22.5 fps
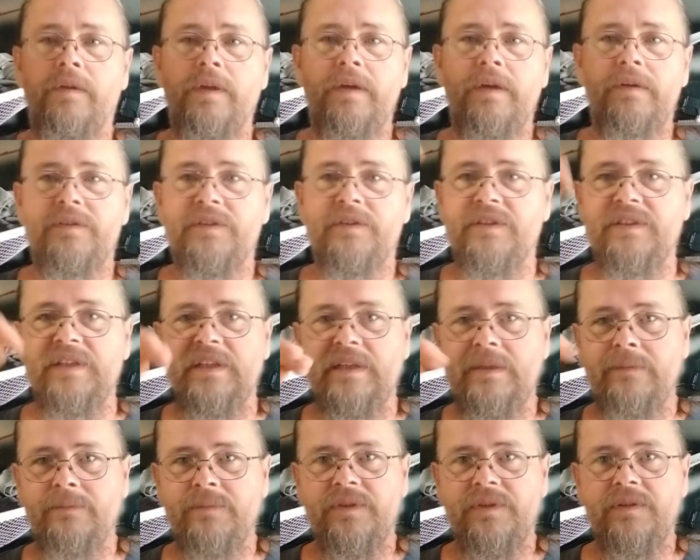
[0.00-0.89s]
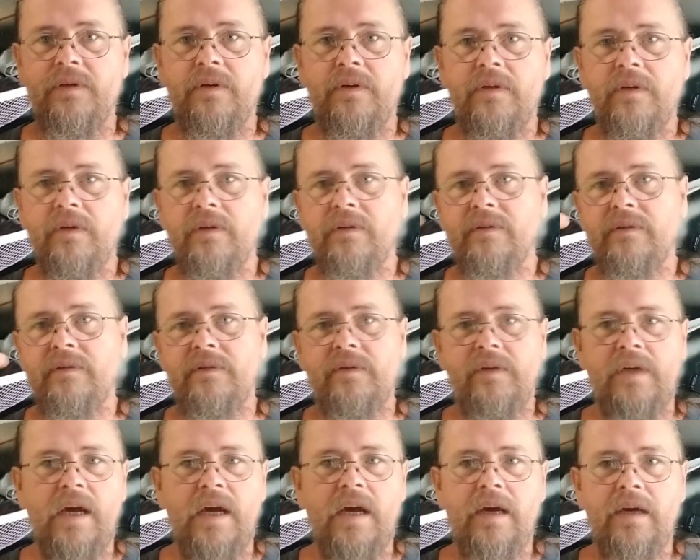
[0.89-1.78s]
the seams are
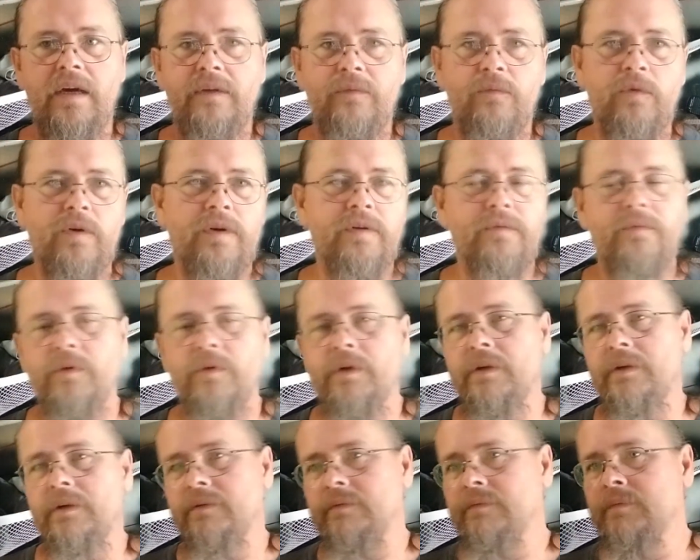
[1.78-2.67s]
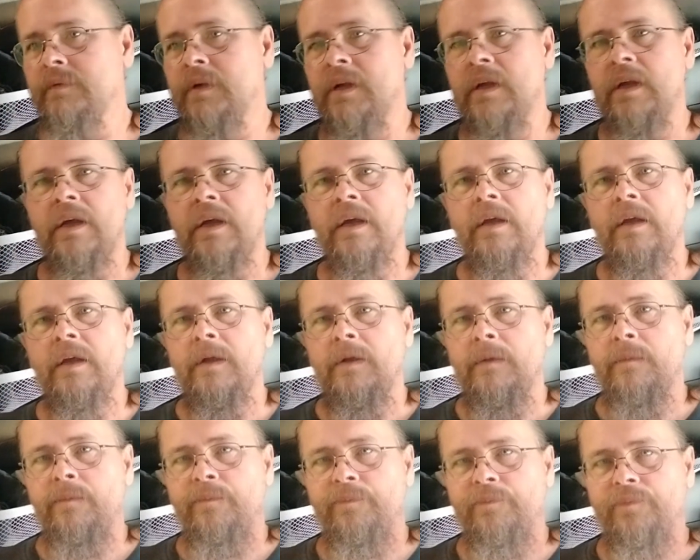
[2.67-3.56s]
on where
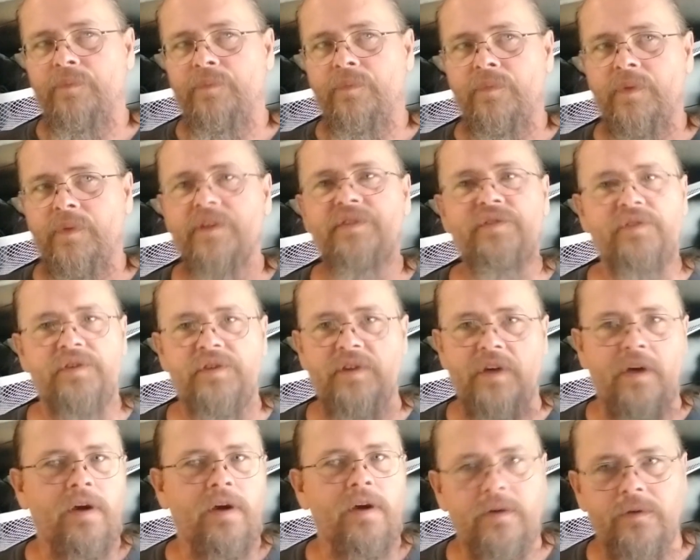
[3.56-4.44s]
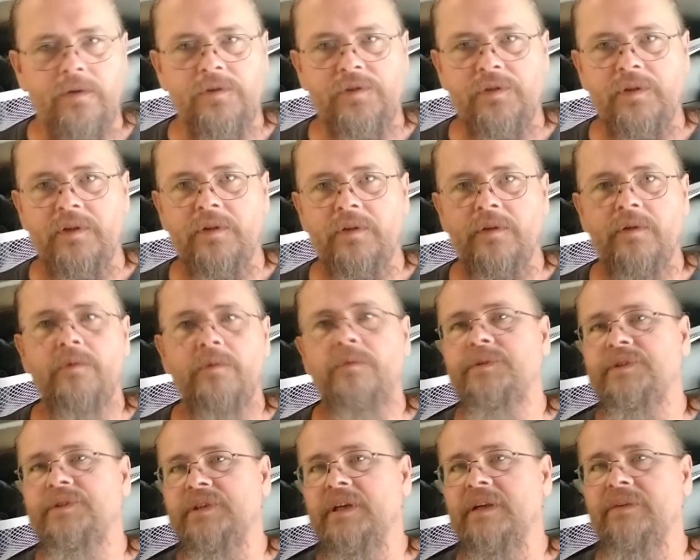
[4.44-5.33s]
this is a cargo trailer. It
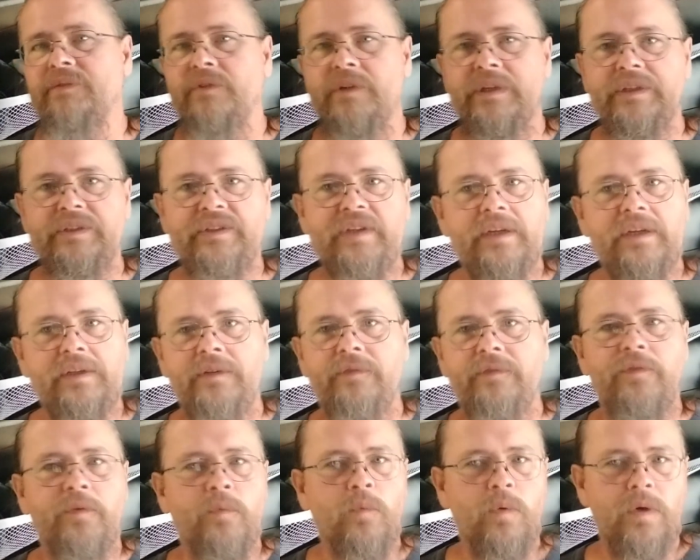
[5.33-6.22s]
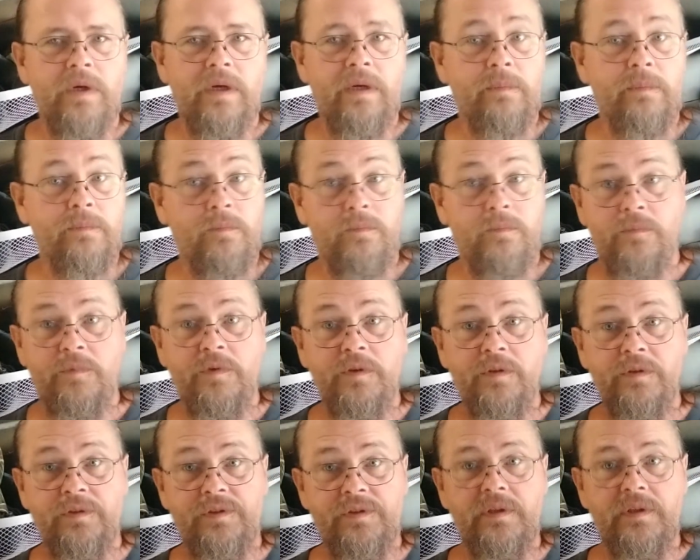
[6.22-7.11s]
was never intended for what I'm
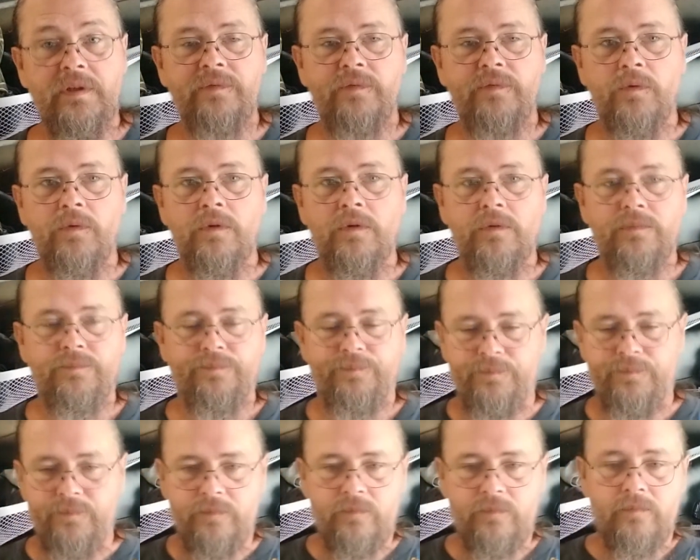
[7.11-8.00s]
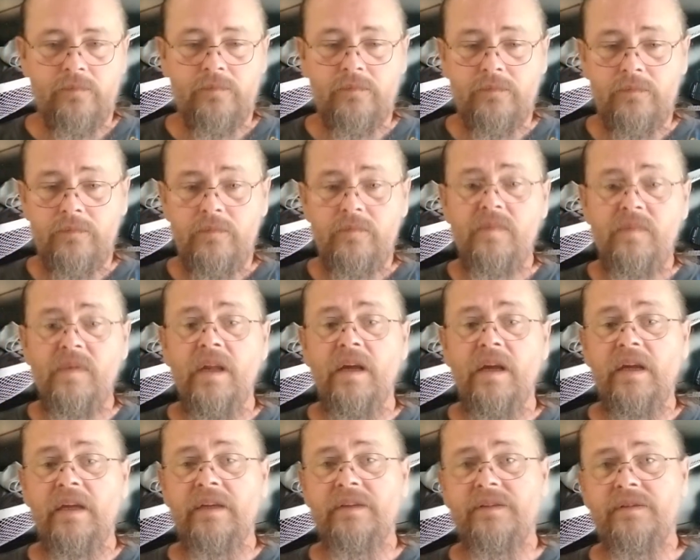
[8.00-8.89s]
using it for.
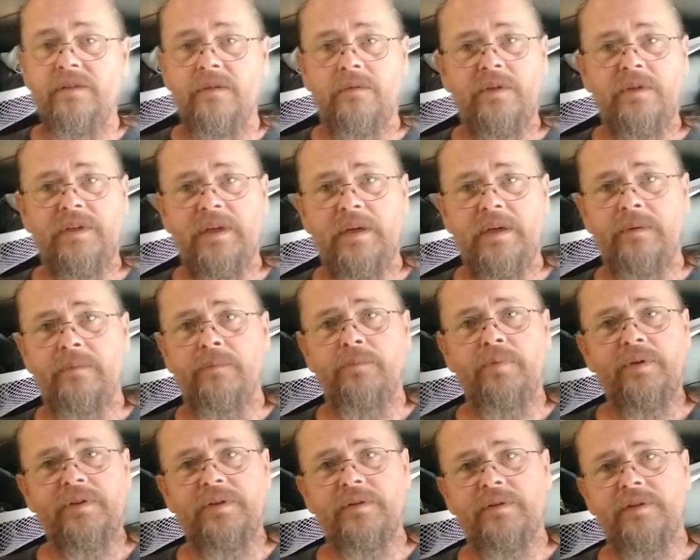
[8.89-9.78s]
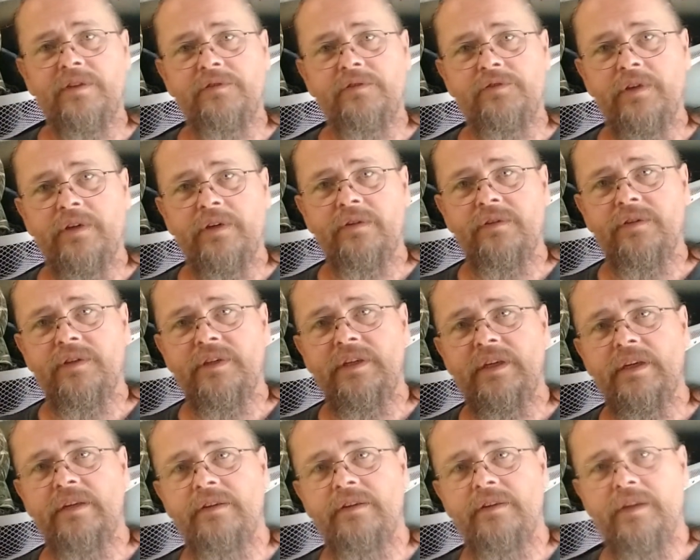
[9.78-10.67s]
And so when they put the trailer
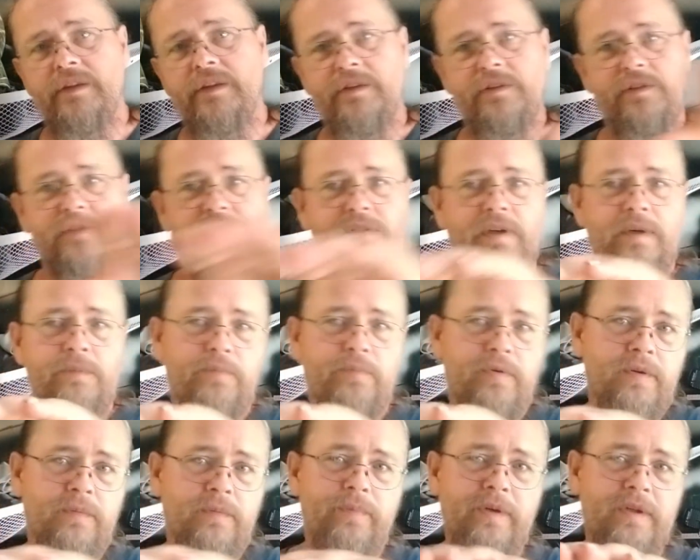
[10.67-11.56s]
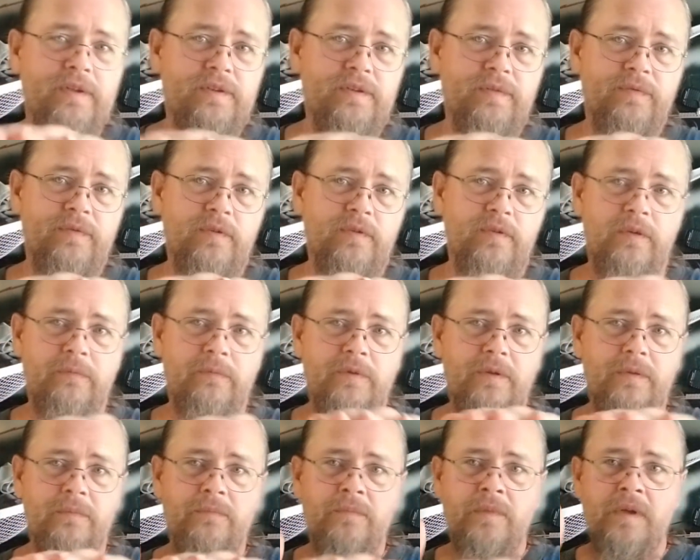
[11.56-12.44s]
together, they put a piece of
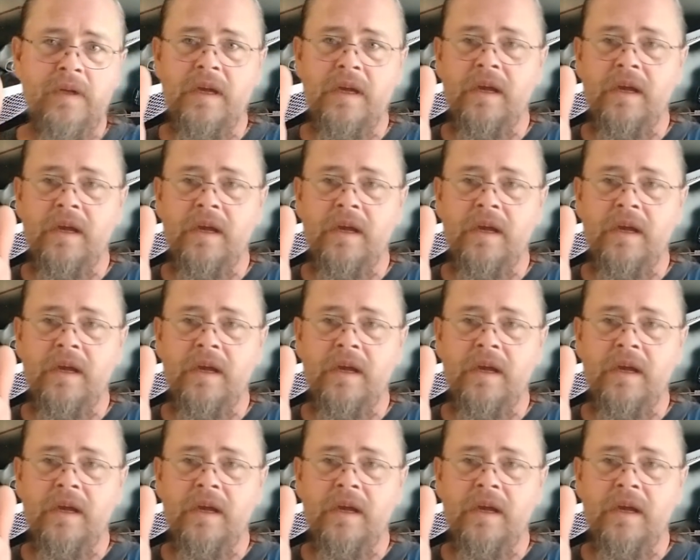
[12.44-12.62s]
aluminum